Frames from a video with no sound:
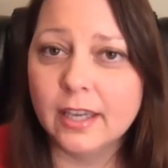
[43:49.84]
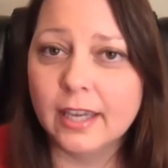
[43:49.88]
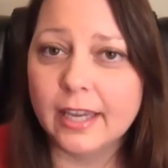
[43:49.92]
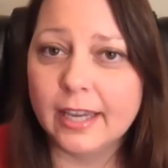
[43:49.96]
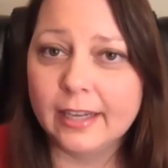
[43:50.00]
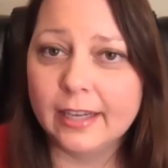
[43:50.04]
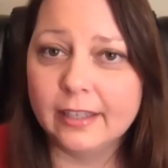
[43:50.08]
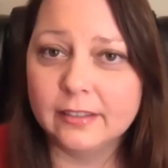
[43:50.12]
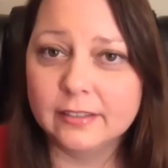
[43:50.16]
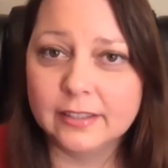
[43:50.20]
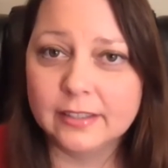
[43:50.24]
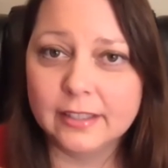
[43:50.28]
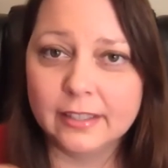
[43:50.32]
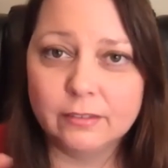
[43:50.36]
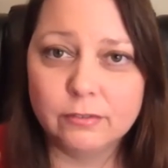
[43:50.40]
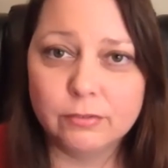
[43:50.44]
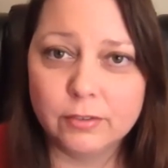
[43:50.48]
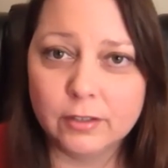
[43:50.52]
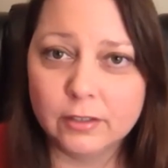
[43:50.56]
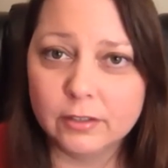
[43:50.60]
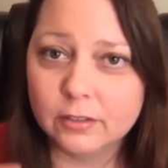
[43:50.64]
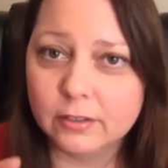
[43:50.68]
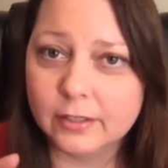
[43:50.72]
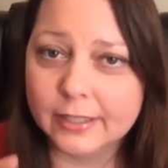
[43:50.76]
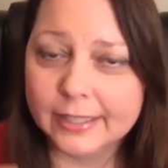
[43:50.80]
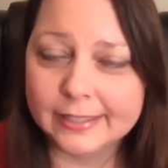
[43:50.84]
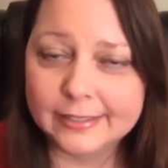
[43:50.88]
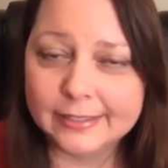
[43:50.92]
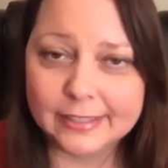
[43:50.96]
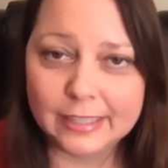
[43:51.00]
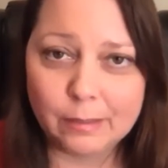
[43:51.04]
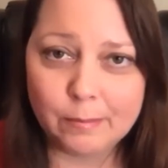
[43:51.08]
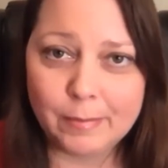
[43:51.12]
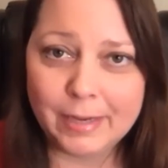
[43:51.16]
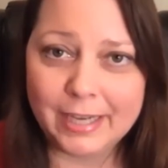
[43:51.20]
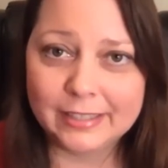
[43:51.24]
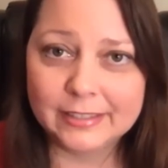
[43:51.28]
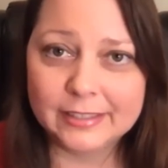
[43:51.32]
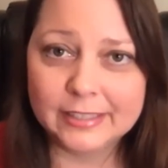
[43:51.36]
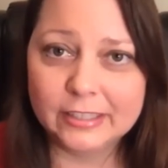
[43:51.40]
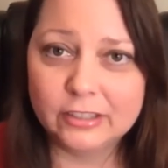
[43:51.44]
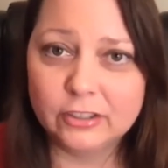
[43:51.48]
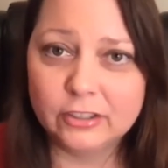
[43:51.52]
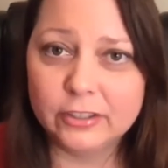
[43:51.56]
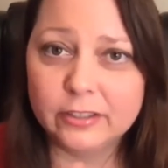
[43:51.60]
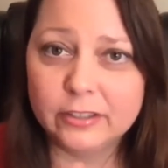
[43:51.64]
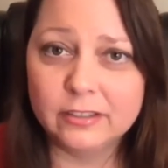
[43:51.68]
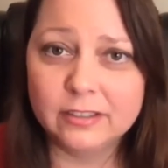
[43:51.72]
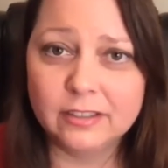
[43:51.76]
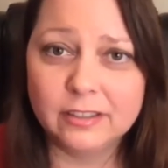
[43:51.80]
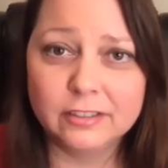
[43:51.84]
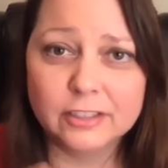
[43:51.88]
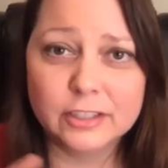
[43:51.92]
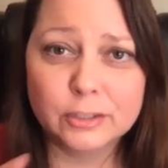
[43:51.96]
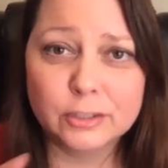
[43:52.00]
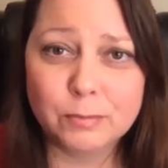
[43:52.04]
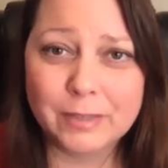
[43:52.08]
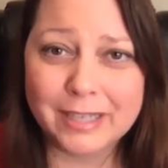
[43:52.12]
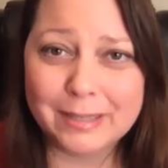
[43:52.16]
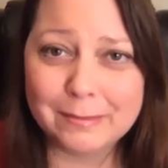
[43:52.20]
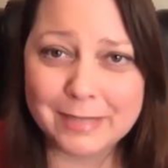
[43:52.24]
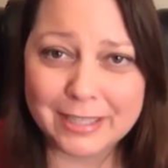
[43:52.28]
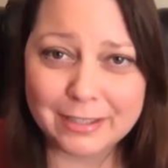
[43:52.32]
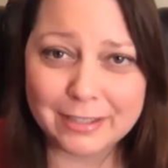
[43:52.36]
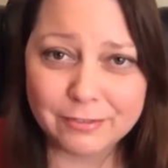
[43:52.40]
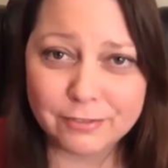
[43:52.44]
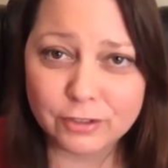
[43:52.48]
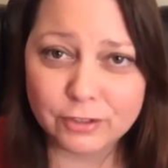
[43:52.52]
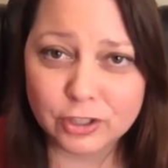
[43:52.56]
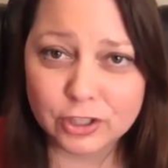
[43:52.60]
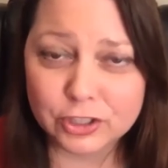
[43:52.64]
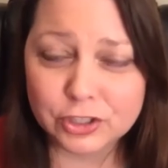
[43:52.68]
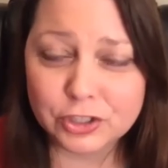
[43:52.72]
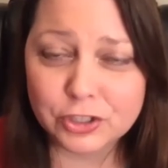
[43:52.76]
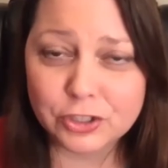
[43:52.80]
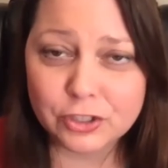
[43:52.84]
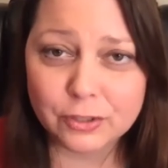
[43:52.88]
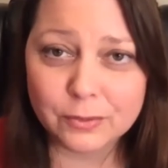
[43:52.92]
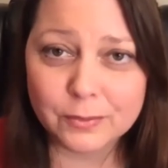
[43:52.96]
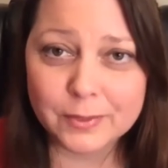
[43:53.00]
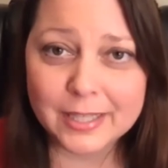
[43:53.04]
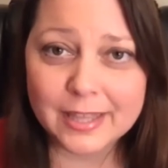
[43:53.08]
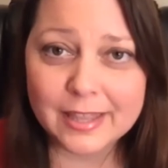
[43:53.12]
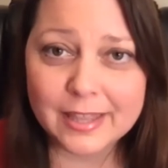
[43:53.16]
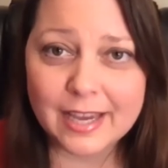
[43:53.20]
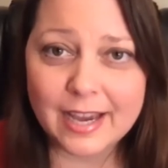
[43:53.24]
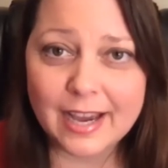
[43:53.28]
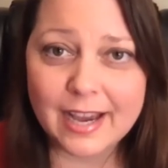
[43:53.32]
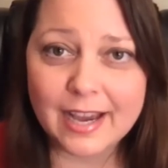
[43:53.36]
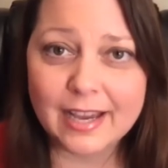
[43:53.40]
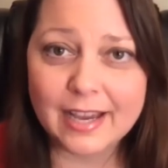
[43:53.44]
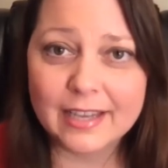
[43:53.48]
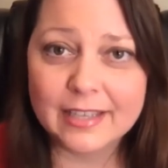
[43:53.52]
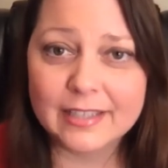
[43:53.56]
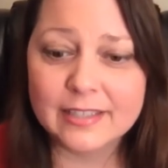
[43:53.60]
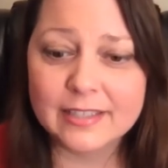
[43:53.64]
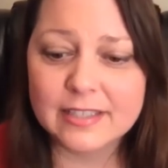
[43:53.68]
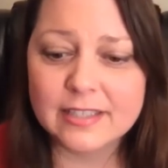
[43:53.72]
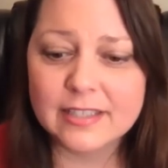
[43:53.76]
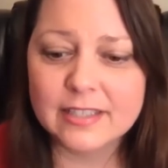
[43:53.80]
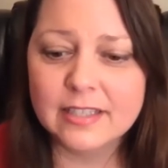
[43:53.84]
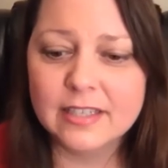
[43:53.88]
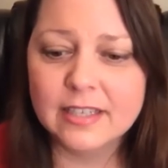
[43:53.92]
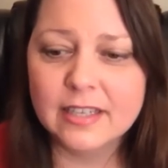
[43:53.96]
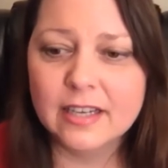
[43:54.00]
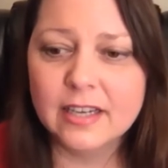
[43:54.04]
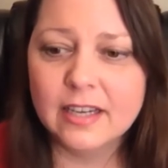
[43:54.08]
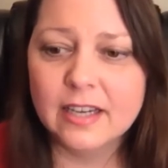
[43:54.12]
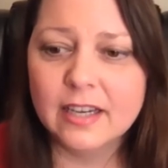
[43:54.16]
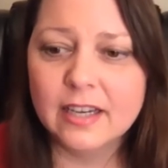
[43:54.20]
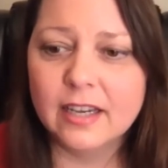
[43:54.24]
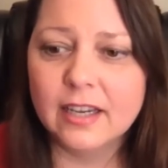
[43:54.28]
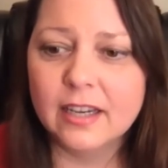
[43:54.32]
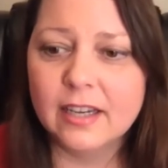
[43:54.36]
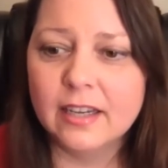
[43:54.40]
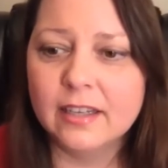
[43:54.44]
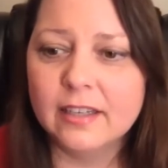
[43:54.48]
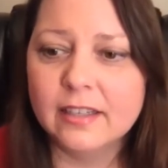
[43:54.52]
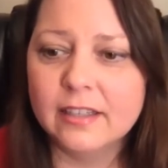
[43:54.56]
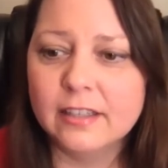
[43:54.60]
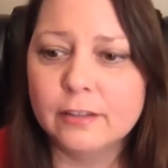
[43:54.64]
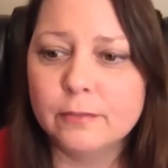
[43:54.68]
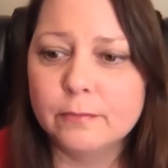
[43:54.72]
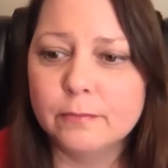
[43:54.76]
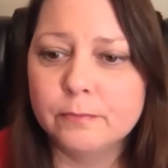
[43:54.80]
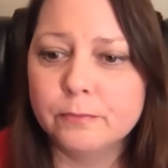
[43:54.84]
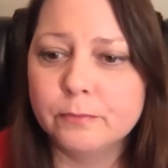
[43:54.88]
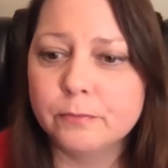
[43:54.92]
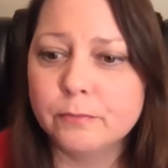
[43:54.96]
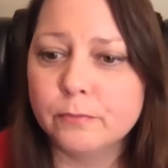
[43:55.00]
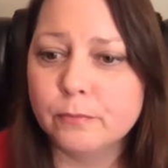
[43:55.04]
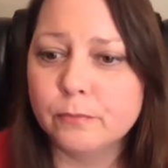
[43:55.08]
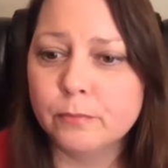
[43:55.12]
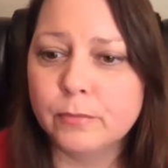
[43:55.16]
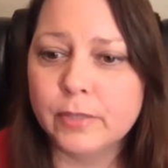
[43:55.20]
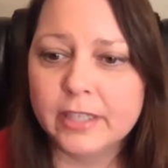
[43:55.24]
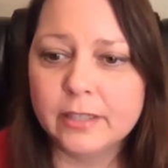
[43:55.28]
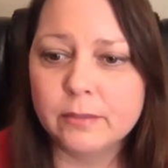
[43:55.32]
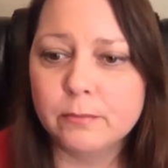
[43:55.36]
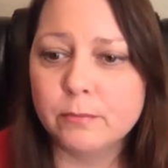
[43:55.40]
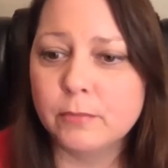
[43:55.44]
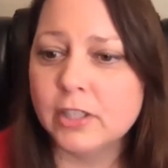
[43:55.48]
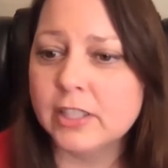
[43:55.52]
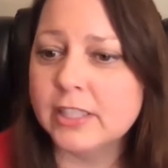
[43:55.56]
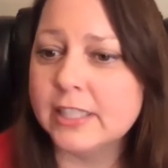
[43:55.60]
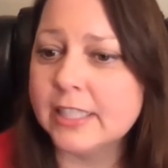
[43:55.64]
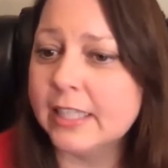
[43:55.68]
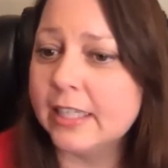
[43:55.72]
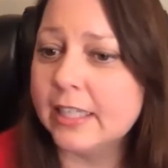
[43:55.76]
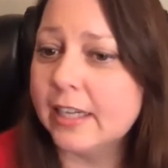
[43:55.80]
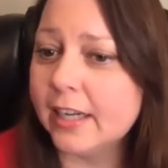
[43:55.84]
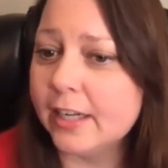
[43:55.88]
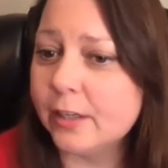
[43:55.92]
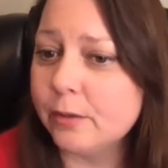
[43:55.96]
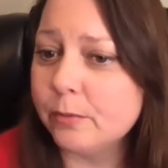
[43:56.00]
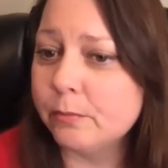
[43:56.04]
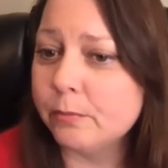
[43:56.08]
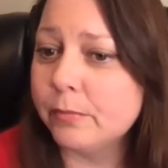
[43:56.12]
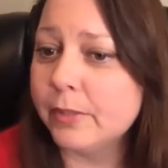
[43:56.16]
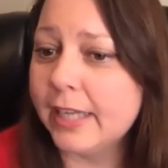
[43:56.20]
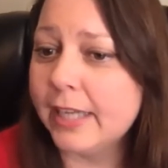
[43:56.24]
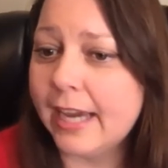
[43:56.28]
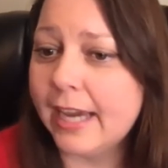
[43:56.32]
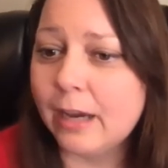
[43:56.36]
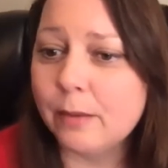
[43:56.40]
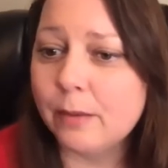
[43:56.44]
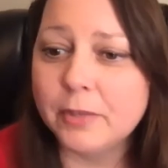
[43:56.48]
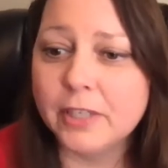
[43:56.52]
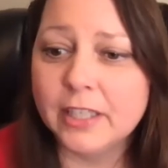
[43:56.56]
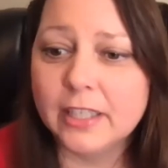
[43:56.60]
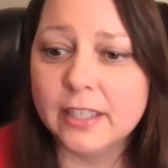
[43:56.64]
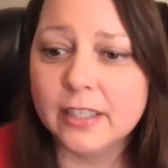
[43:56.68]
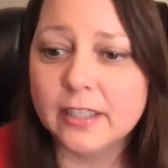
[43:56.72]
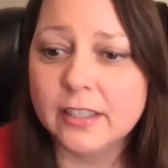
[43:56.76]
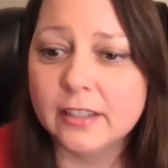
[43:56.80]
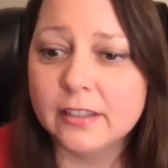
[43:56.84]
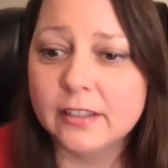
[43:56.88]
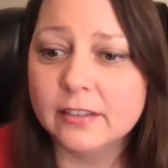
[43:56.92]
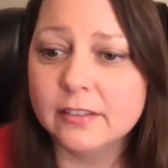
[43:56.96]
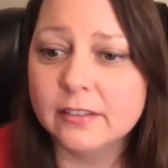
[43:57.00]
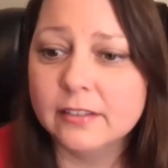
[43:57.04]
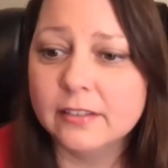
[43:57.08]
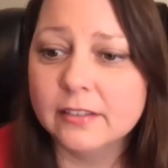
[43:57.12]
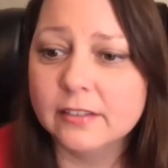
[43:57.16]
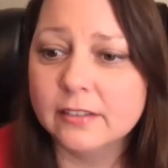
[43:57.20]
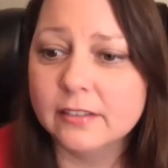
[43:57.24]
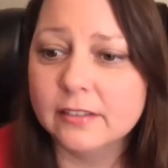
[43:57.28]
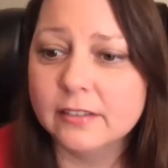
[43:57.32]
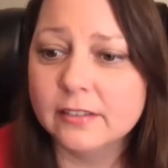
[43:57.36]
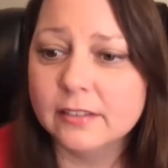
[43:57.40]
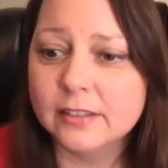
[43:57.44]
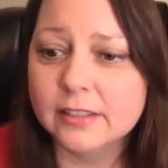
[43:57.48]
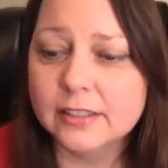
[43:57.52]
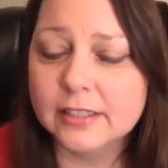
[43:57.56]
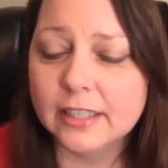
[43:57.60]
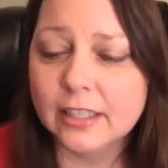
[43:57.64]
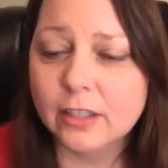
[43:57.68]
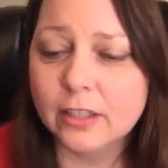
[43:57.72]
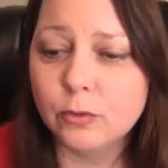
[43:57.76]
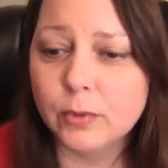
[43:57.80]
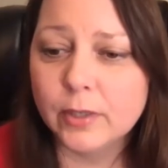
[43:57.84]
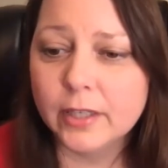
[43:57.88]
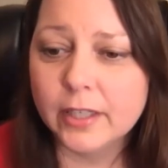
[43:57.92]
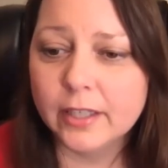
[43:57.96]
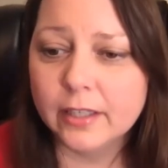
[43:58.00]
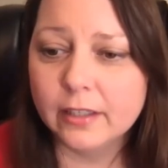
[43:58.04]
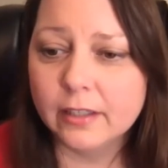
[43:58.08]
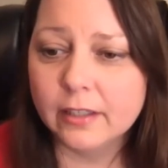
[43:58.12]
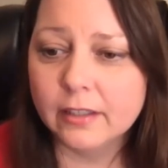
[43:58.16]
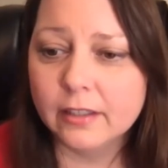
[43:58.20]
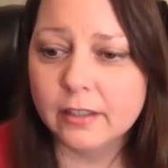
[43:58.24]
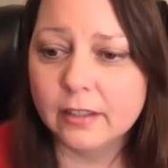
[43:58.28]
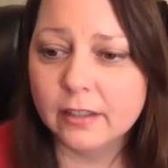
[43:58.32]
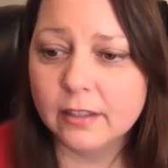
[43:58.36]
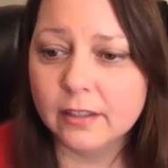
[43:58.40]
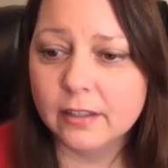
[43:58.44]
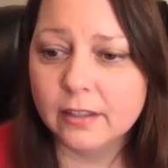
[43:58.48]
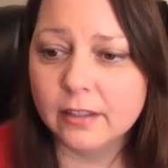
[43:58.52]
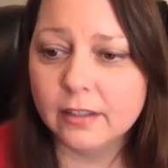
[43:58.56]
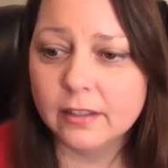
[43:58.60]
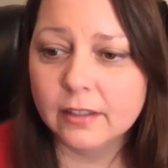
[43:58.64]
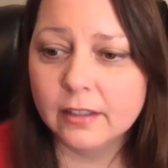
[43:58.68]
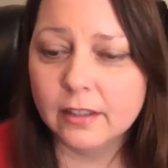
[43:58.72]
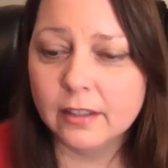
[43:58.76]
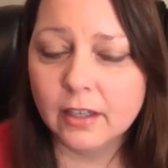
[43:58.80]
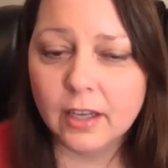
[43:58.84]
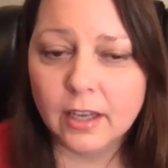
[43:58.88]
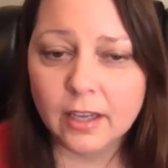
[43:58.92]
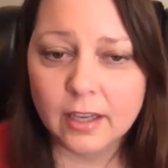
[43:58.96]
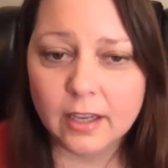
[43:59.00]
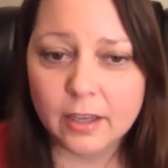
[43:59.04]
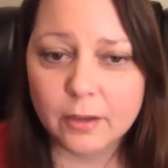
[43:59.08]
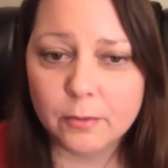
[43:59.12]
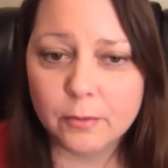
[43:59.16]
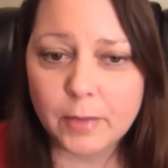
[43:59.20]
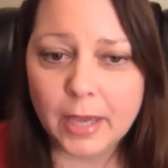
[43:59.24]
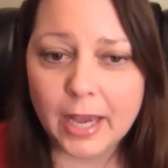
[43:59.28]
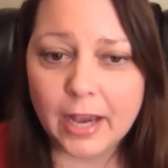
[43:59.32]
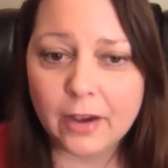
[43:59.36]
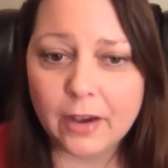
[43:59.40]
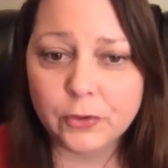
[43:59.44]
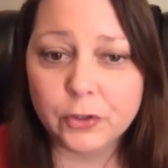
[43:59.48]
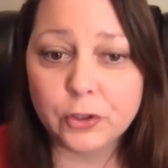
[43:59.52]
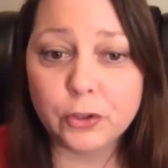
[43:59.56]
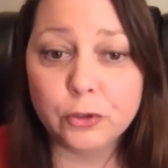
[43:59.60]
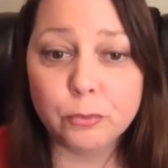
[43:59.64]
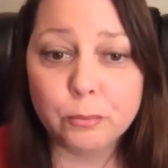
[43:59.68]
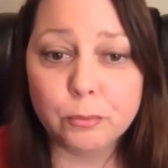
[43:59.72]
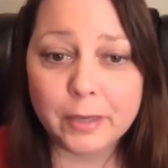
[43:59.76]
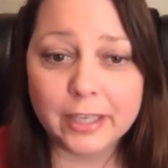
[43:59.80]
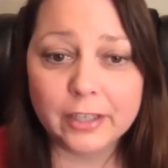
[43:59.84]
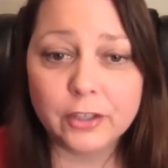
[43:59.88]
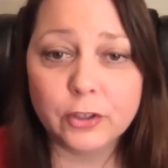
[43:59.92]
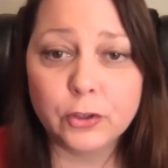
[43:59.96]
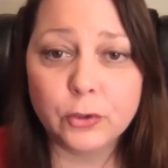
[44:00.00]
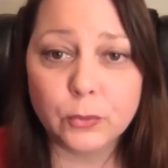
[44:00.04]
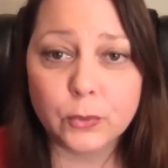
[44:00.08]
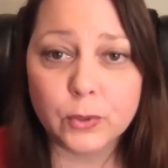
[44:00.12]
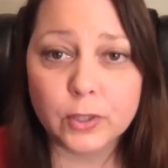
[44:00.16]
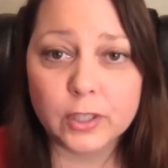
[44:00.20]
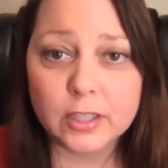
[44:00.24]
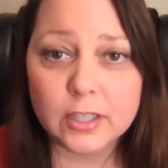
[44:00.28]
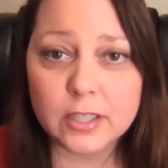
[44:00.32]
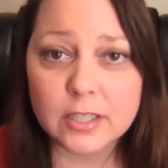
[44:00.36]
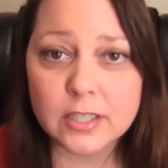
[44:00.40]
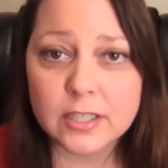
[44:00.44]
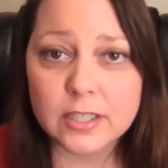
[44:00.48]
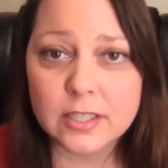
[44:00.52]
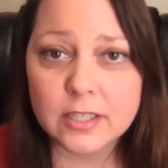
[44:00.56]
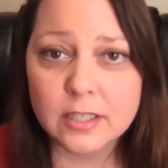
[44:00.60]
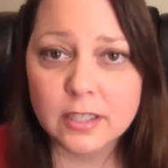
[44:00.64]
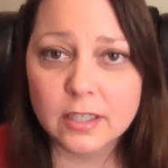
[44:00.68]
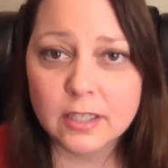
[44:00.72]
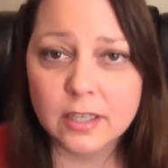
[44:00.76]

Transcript: antifungal, antibacterial, and I'll spray my furniture with that. But Martina, I'd be happy to see how you make yours,